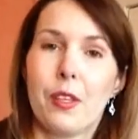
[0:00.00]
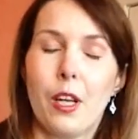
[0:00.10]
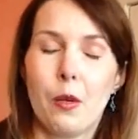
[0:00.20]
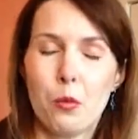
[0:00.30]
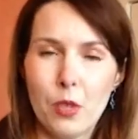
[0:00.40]
A
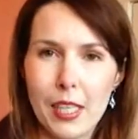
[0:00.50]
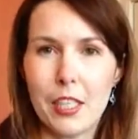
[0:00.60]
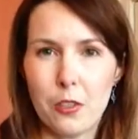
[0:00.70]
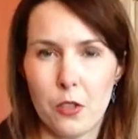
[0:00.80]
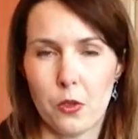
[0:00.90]
really
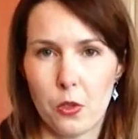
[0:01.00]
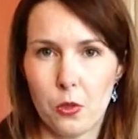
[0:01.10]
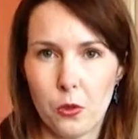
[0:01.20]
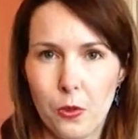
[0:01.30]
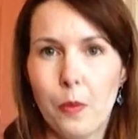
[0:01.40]
useful
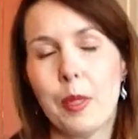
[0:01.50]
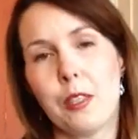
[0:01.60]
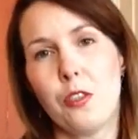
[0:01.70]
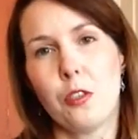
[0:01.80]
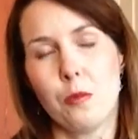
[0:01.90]
tool because
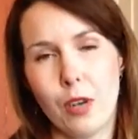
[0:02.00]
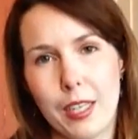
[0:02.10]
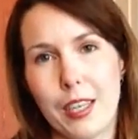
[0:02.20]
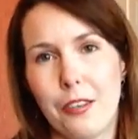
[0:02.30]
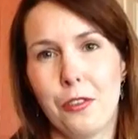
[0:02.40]
you can write
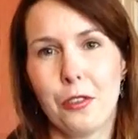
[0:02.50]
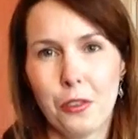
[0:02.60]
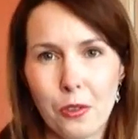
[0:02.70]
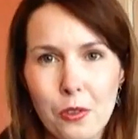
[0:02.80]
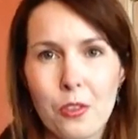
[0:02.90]
down your
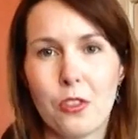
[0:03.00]
thoughts,